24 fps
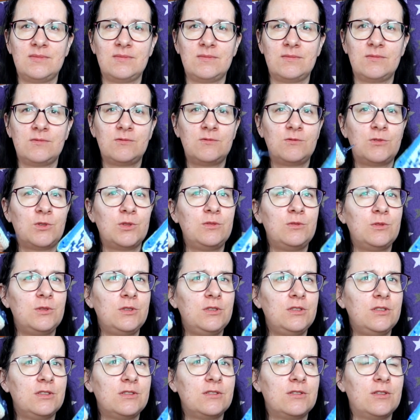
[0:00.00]
what
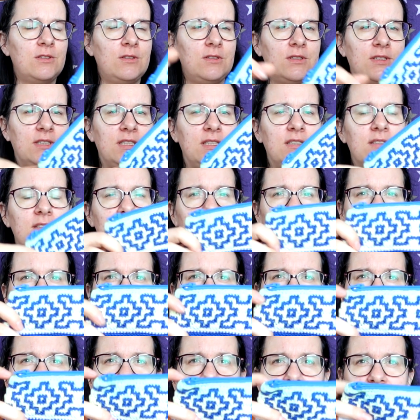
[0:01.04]
do you call this?
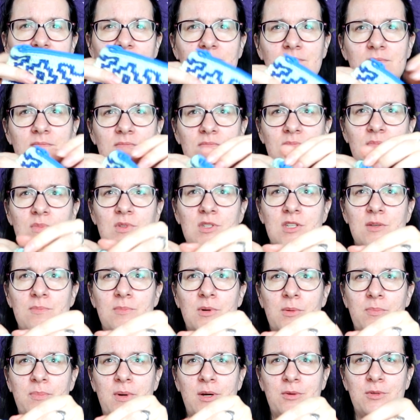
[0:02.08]

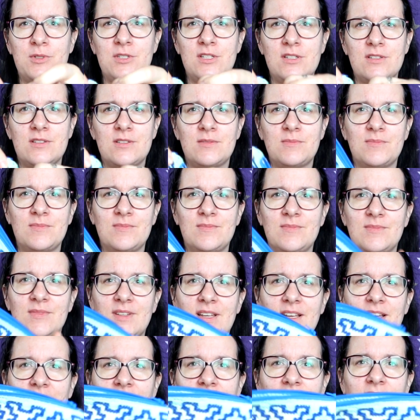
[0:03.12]
Zipper pouches.
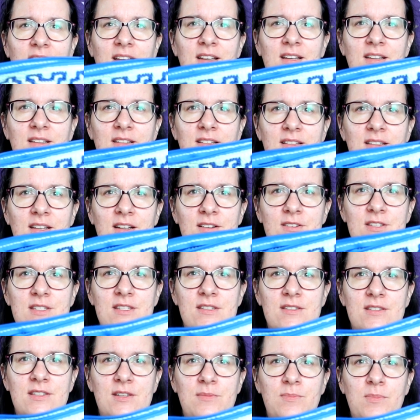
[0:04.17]
There's
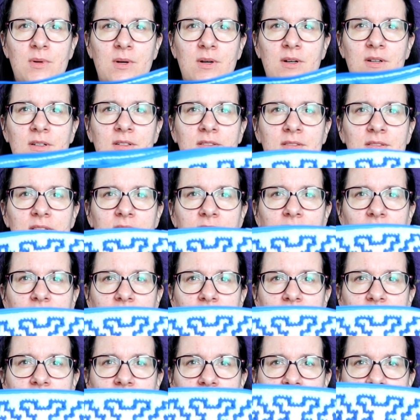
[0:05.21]
a zipper,
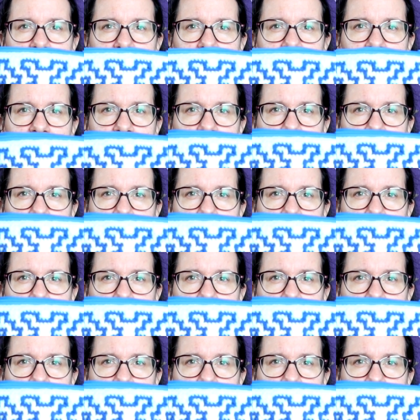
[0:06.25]
there's a